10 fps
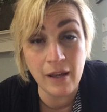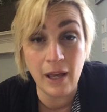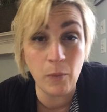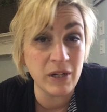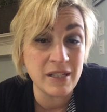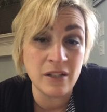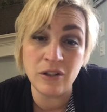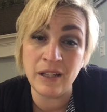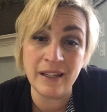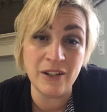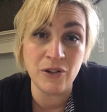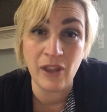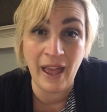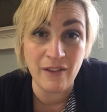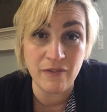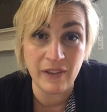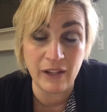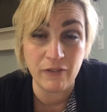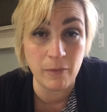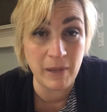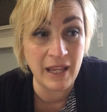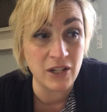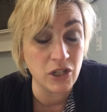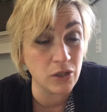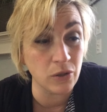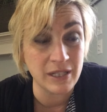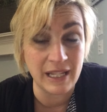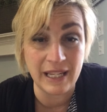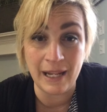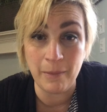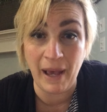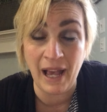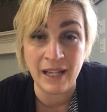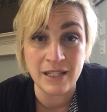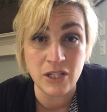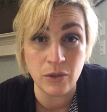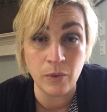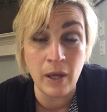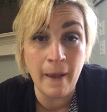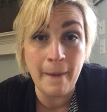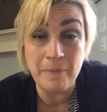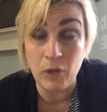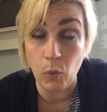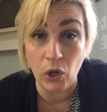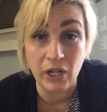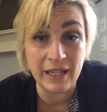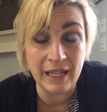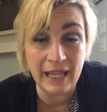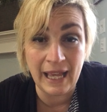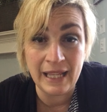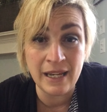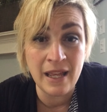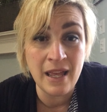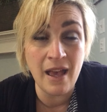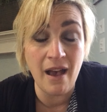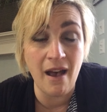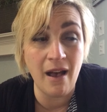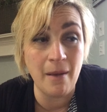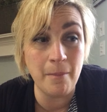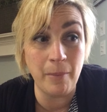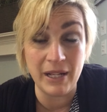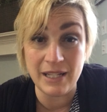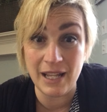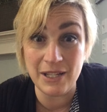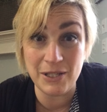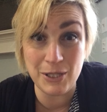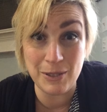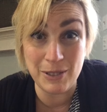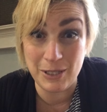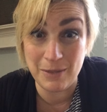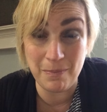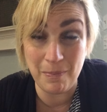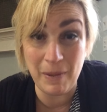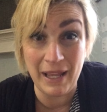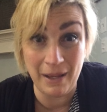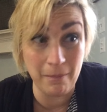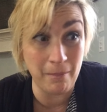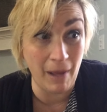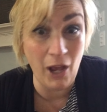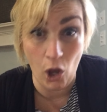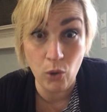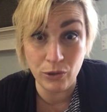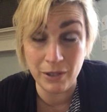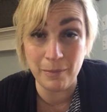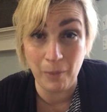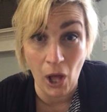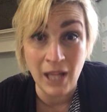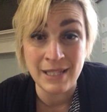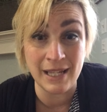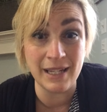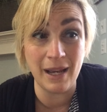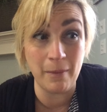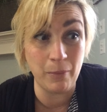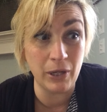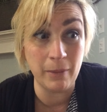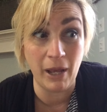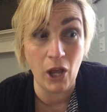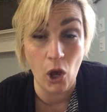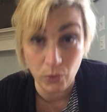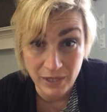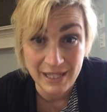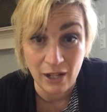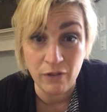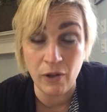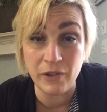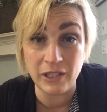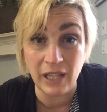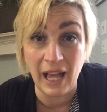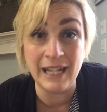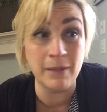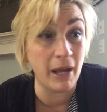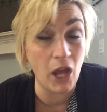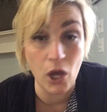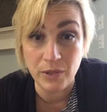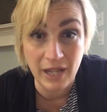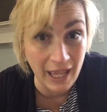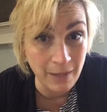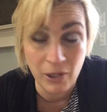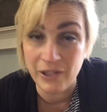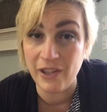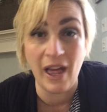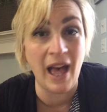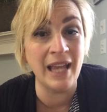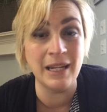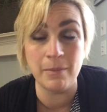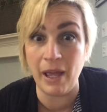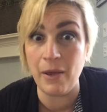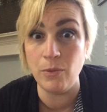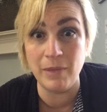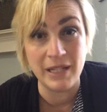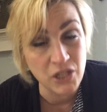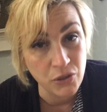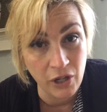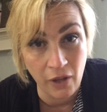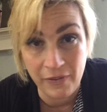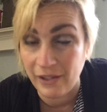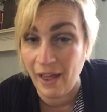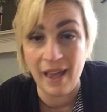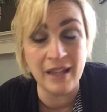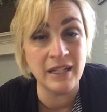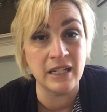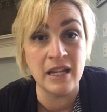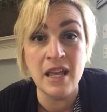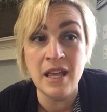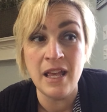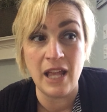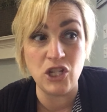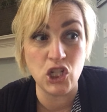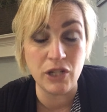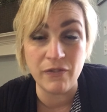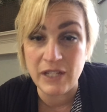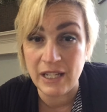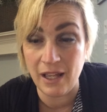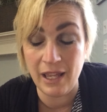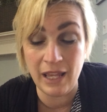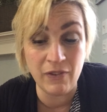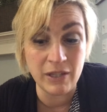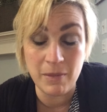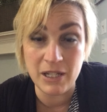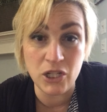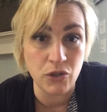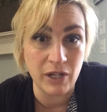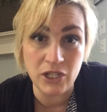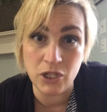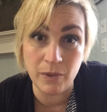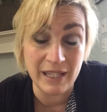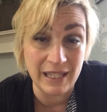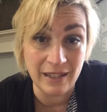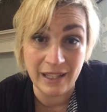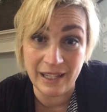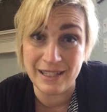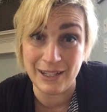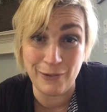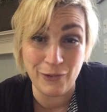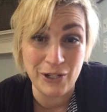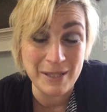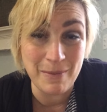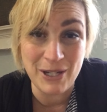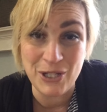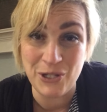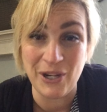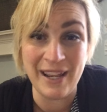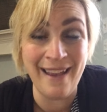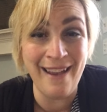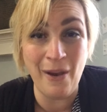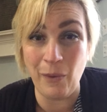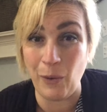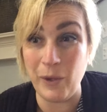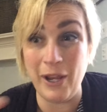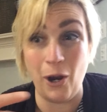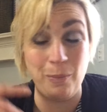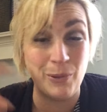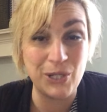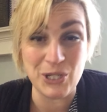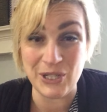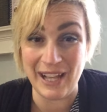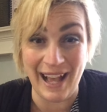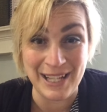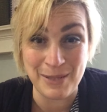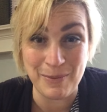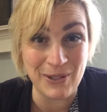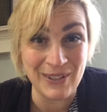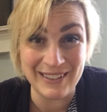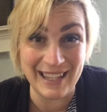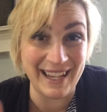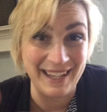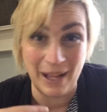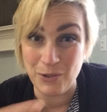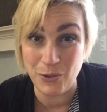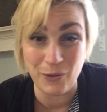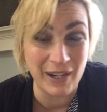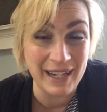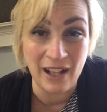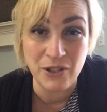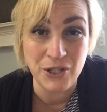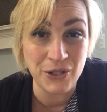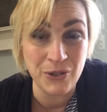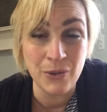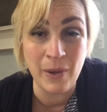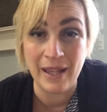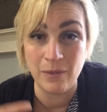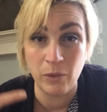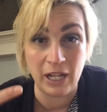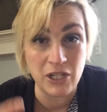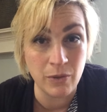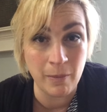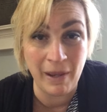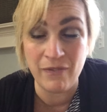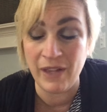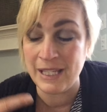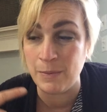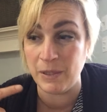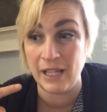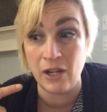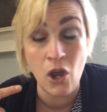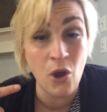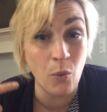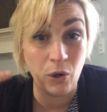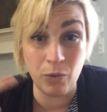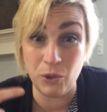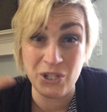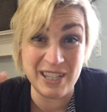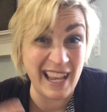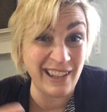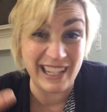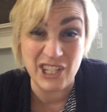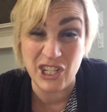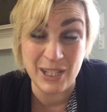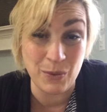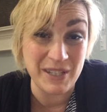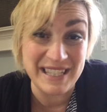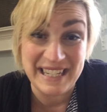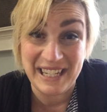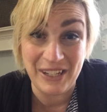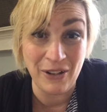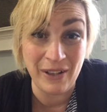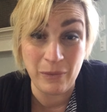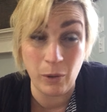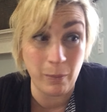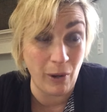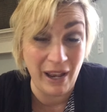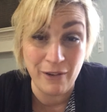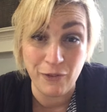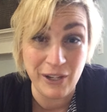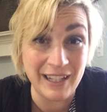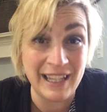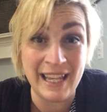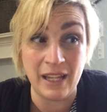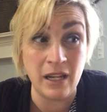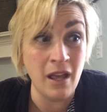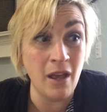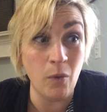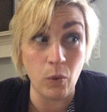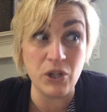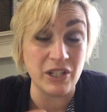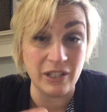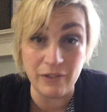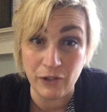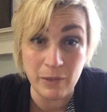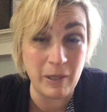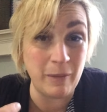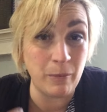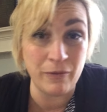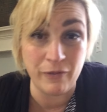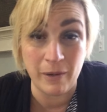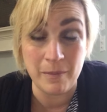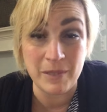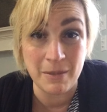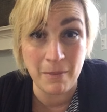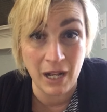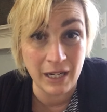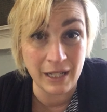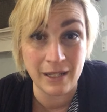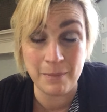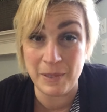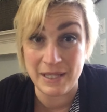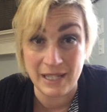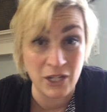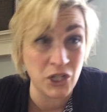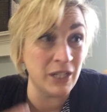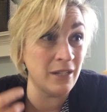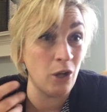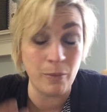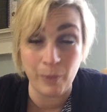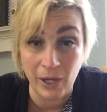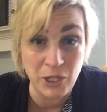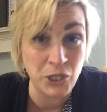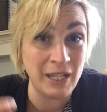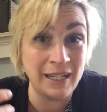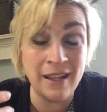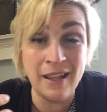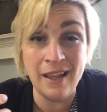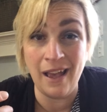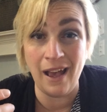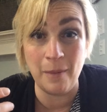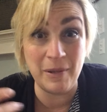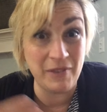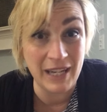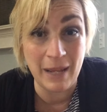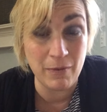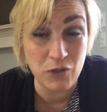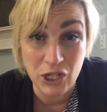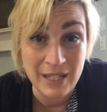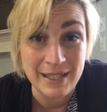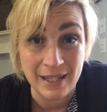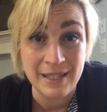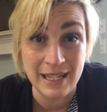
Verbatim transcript: And what does it look like in your life? Like for me, it just looks like getting back into working again. Um, but being my own boss and, and putting my own self on the line and my own name on the line and my own ministry on the line and and shifting even the ministry into a healing and deliverance ministry where we are preaching the gospel like I'm doing right now to you and what I do at my events but then we're we're saying like Jesus wants to heal and we're praying for healing and we're delivering people from demonic possession, oppression um in the name of Jesus.